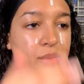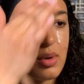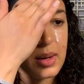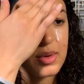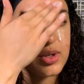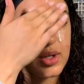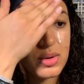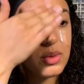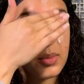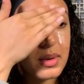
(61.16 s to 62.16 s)
primer
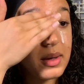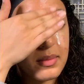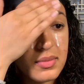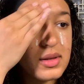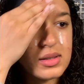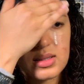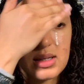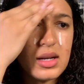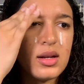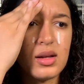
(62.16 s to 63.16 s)
too, but this is
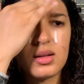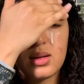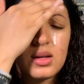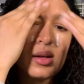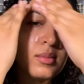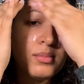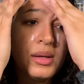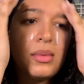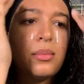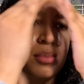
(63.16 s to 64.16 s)
gonna be
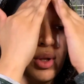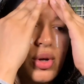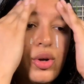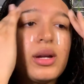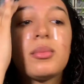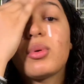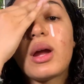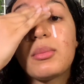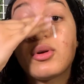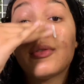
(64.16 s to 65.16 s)
my blurring
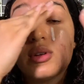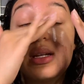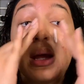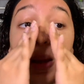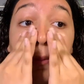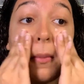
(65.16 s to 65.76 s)
primer for today.